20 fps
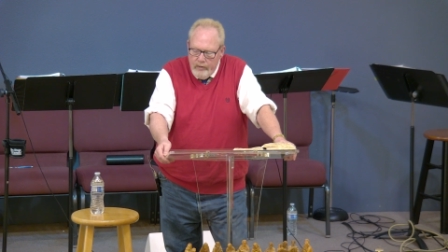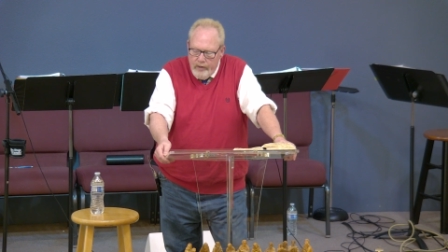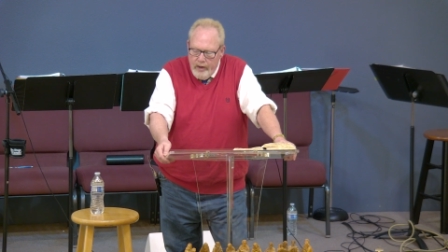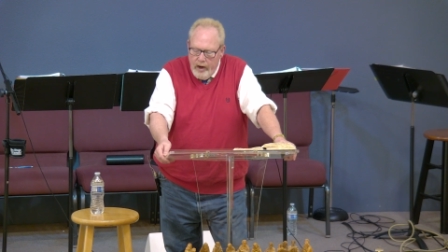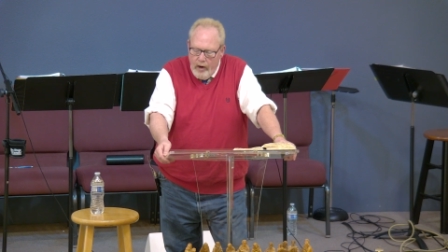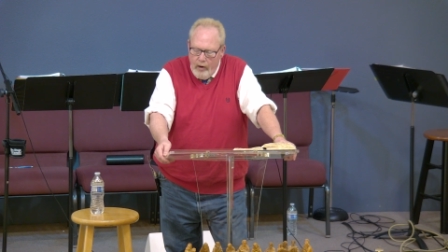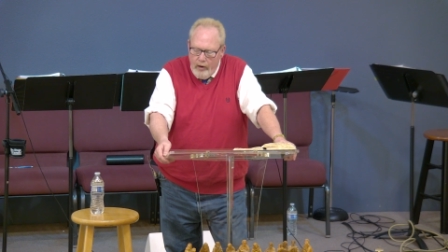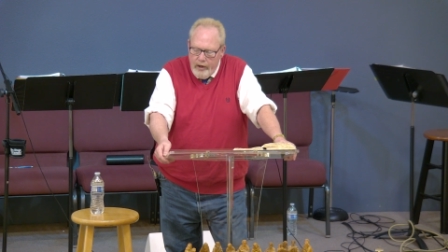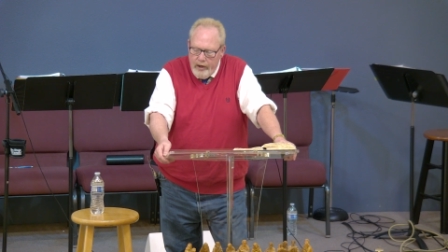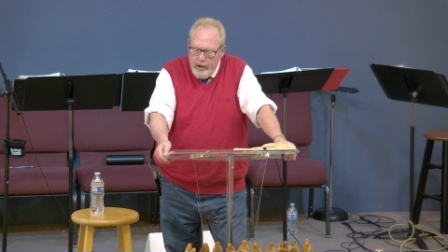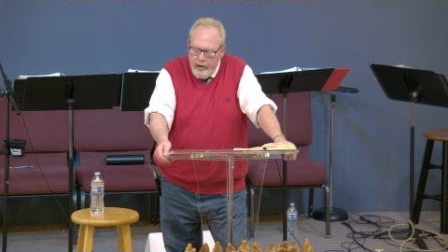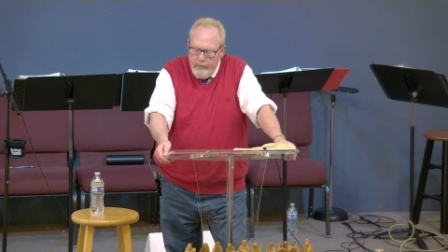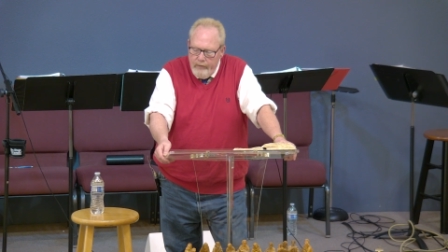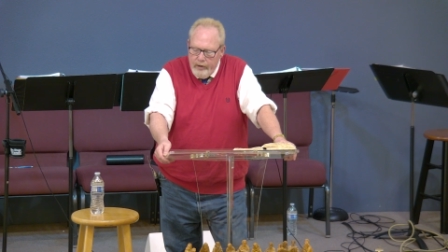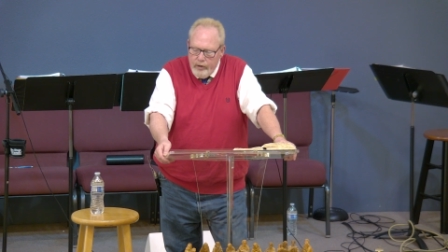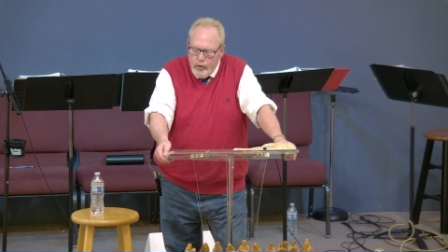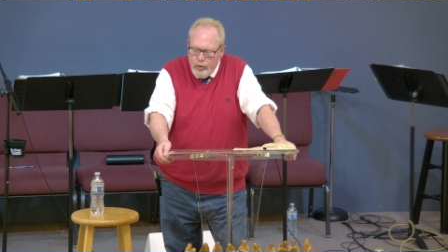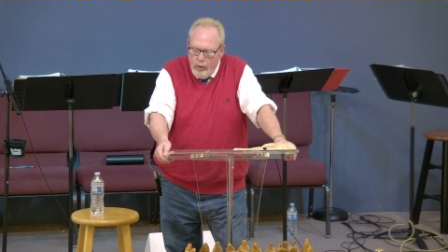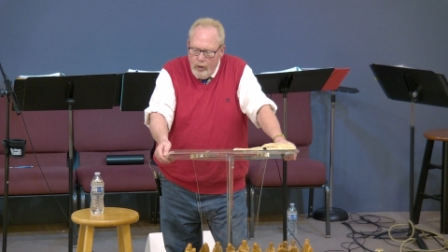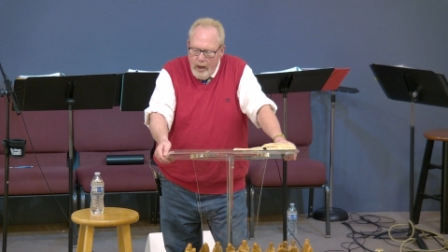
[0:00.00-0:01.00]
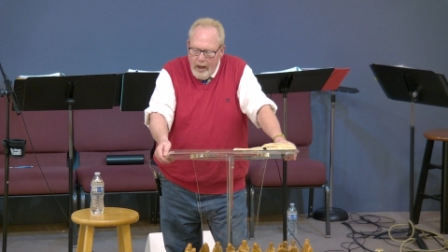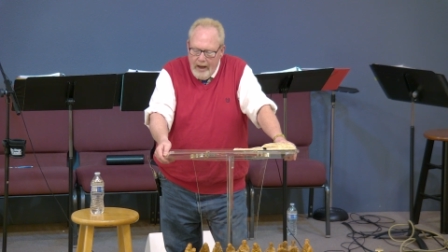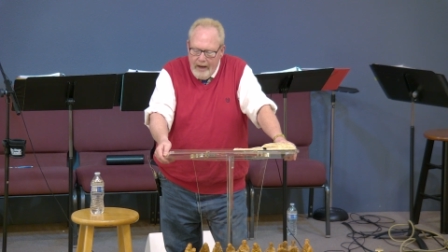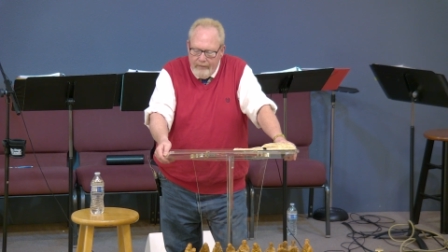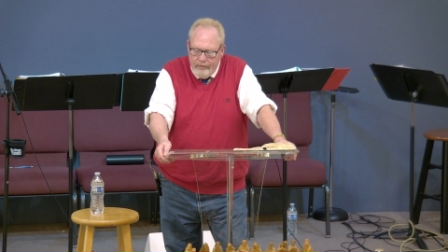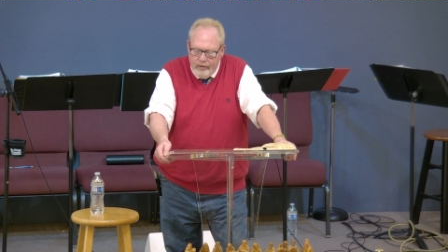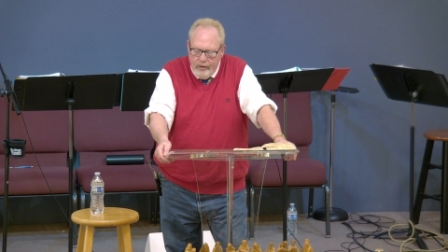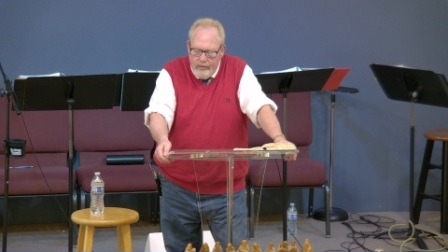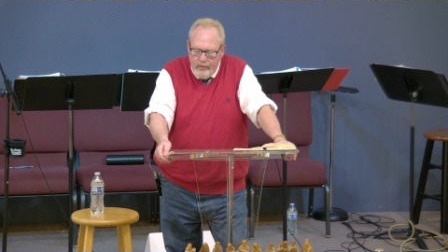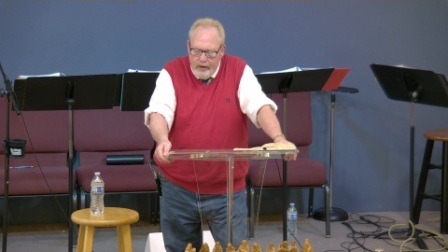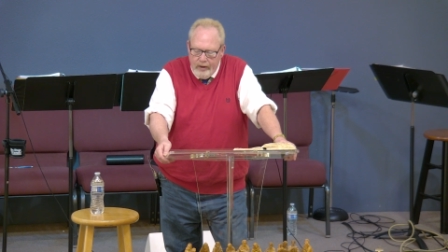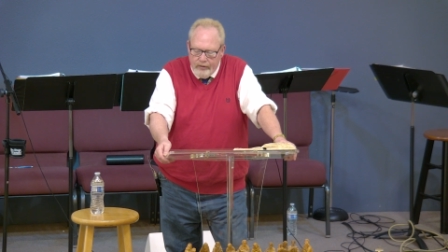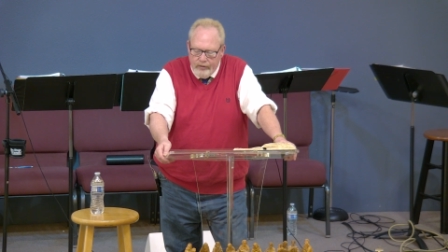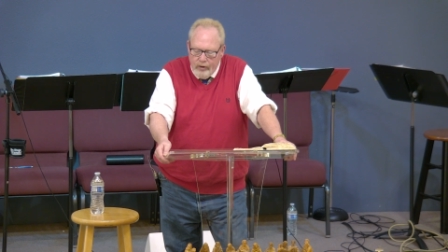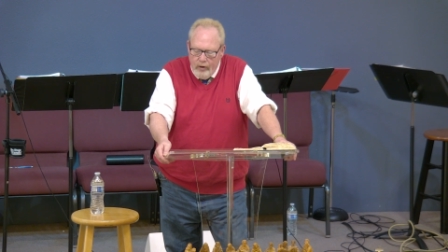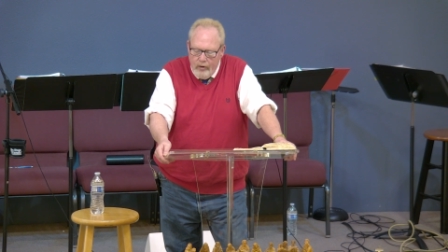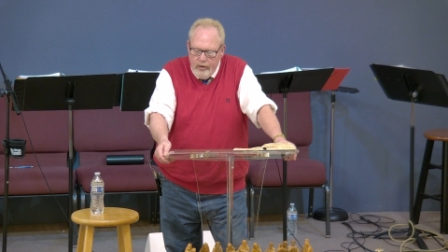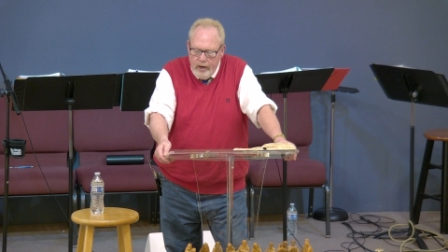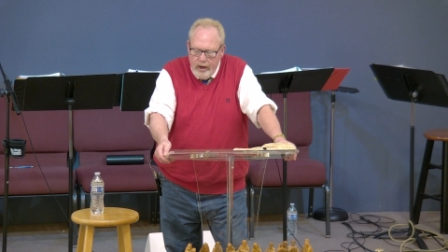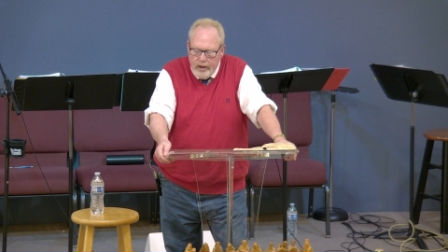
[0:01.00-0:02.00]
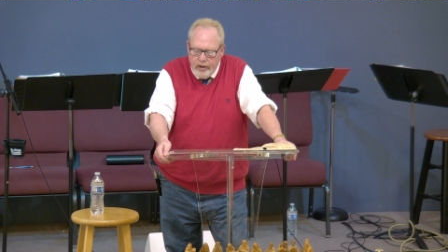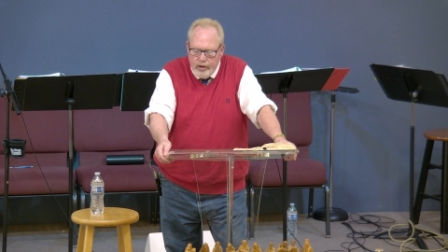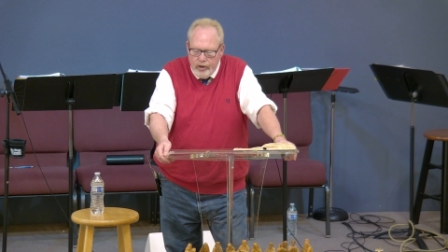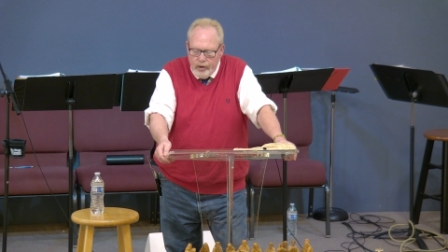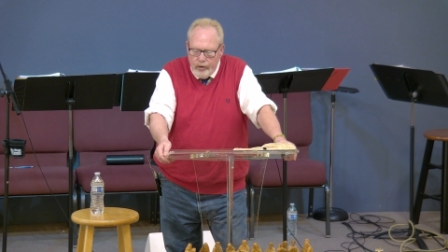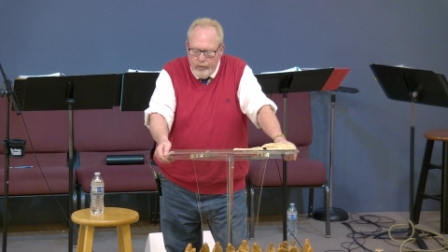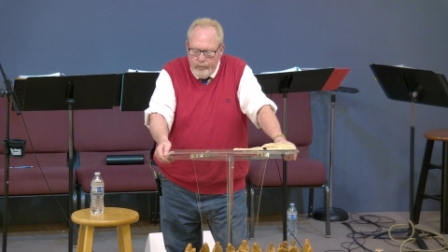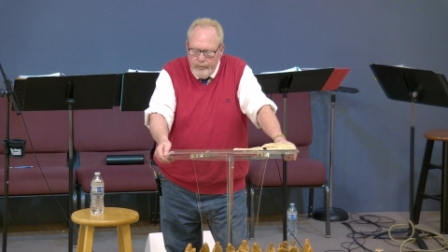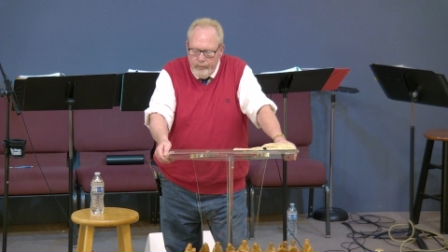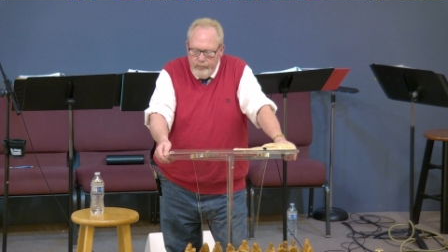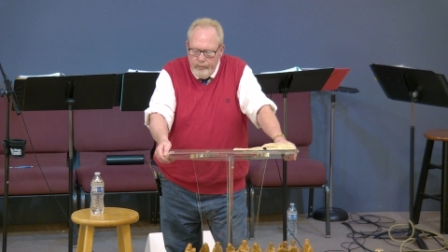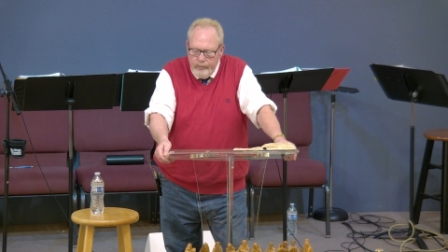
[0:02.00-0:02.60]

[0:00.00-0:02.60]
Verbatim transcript: that our individual lives and thus our nation